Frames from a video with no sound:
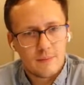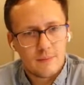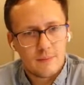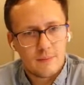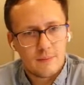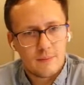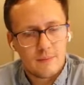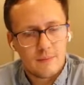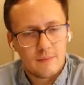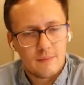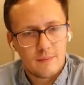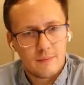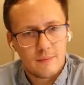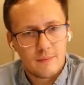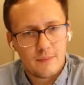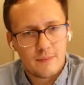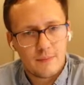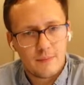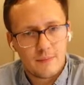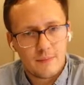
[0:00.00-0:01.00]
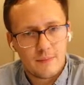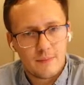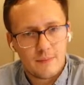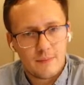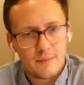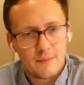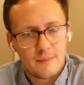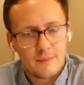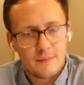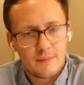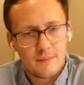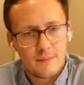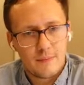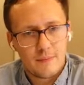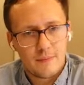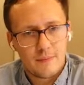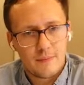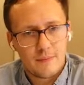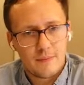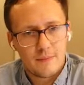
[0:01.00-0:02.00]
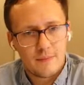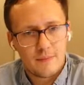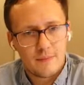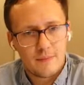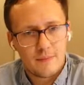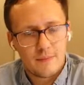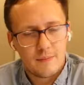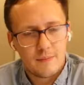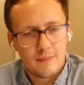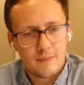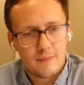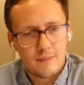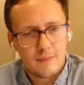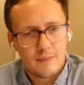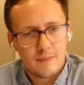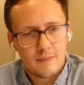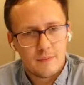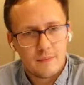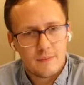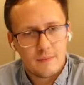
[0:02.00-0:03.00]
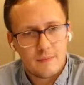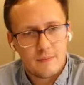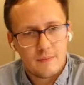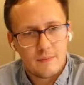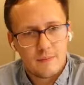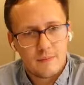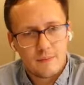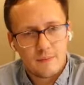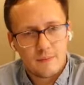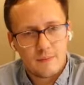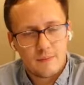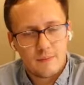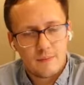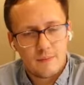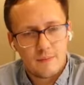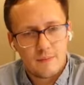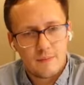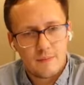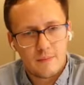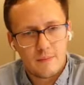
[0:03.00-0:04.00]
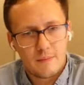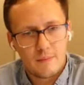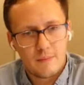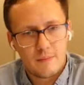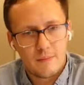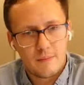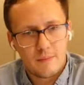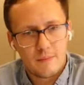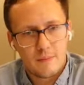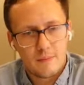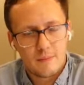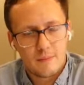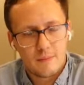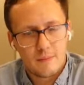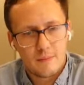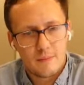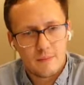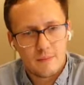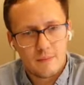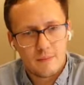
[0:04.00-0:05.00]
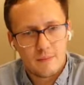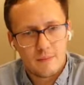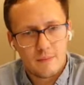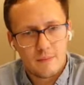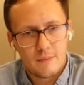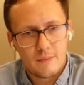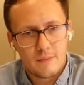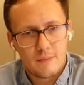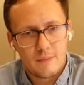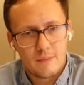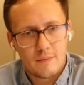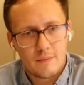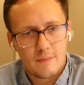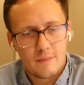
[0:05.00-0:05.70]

The person shown says nothing.